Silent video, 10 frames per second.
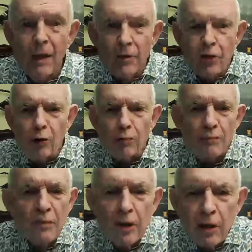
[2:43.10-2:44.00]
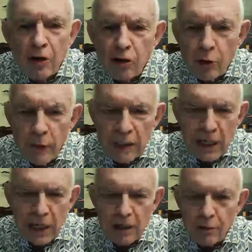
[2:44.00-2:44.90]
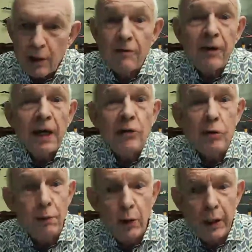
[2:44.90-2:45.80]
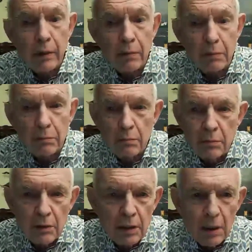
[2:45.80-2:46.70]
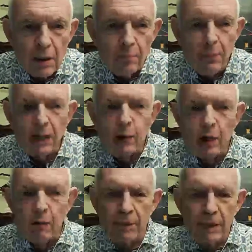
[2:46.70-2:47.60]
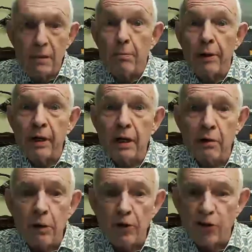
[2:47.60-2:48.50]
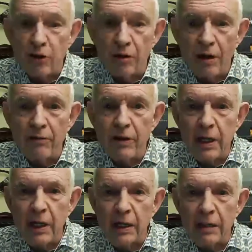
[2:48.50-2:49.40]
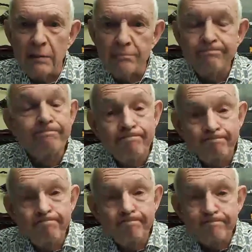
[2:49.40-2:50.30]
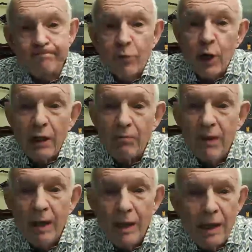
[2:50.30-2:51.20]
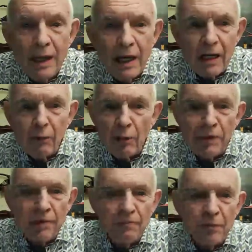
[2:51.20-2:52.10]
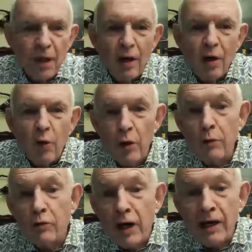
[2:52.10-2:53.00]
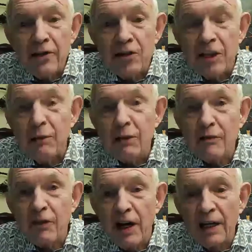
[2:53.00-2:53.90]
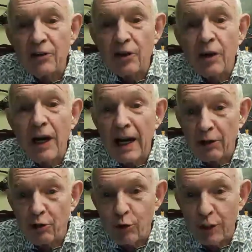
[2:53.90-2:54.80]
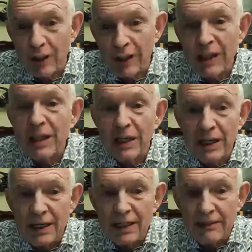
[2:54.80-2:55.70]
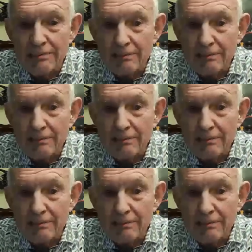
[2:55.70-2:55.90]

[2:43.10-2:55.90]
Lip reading: So, should we care what our FANGs report? May well be the burning question of the day. Well, in a moment, we will try to see what the FANGs are actually thinking.